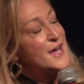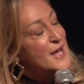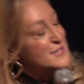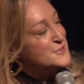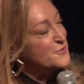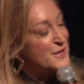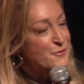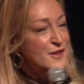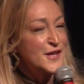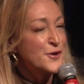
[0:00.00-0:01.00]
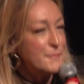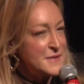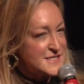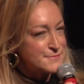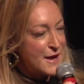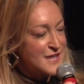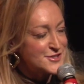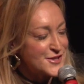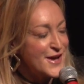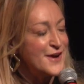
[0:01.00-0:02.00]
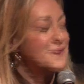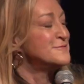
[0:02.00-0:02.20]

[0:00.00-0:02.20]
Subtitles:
And so they were a little mismatched there.